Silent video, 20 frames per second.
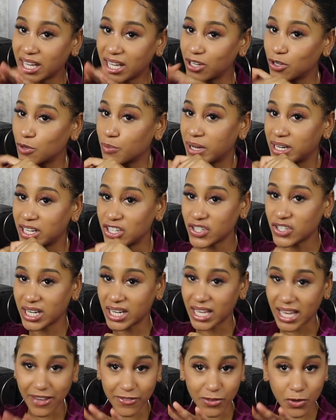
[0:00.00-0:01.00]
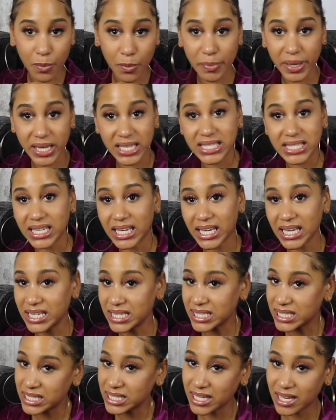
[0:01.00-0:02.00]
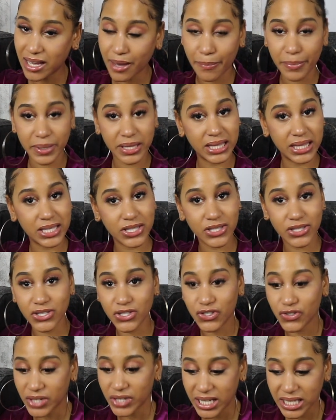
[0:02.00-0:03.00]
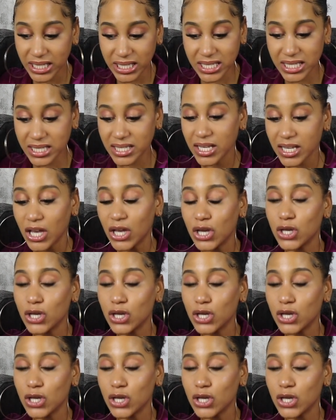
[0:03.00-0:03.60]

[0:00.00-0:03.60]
Ain't nobody trying to have no basic Insta up in the streets.